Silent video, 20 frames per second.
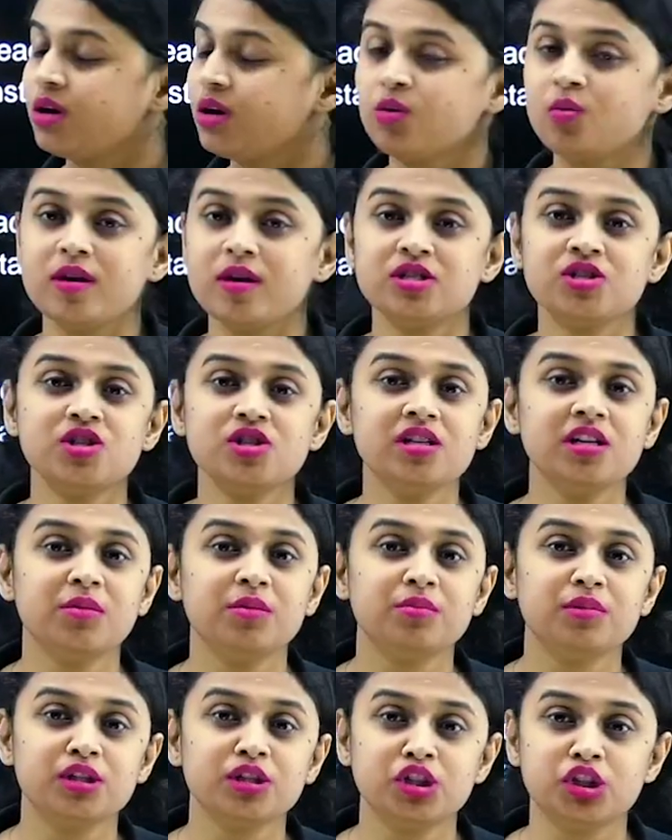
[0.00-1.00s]
Question
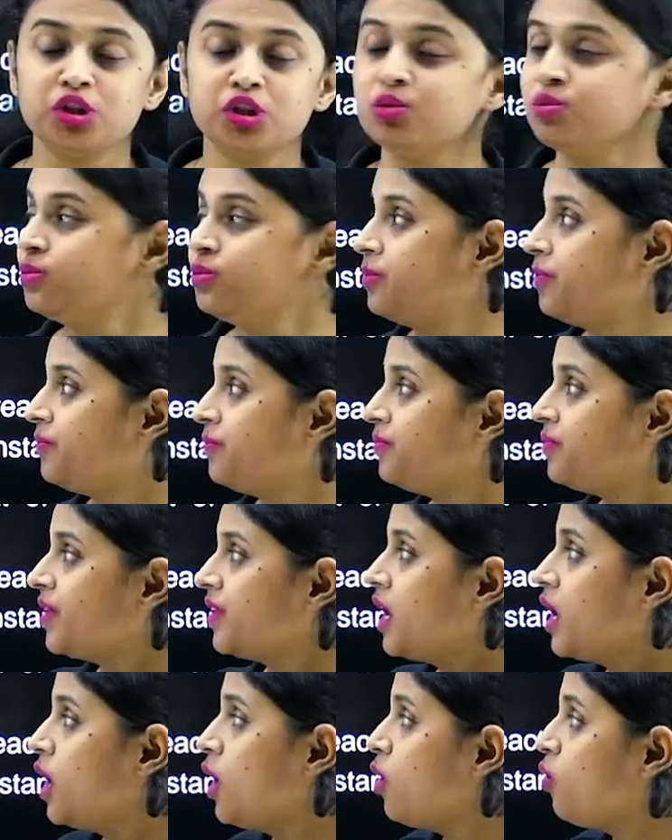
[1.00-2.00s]
number two.
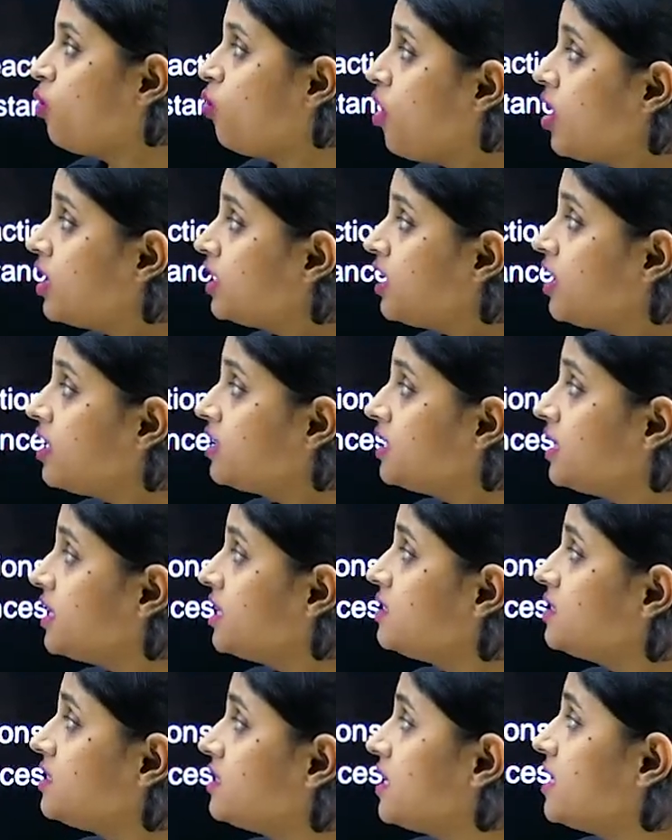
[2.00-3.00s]
What are the
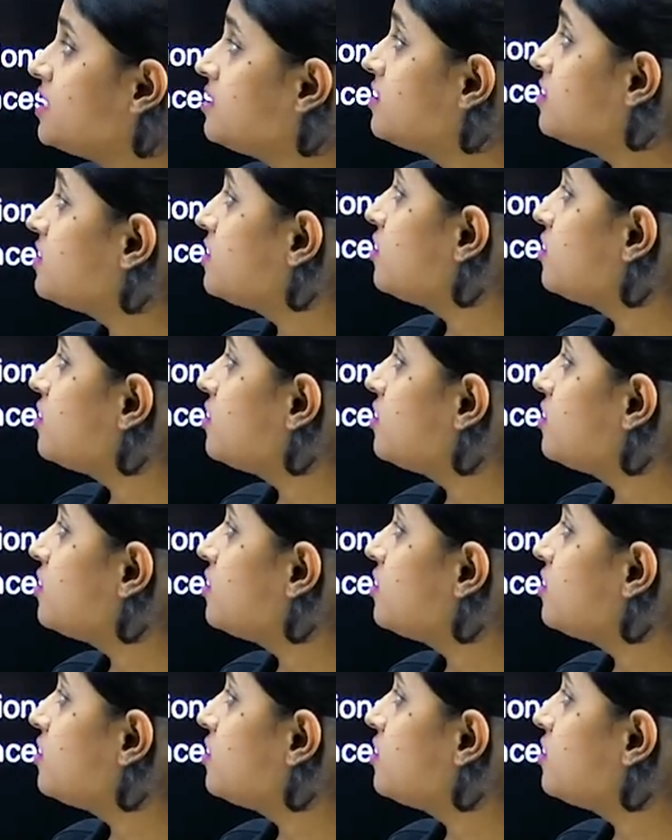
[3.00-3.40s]
instances in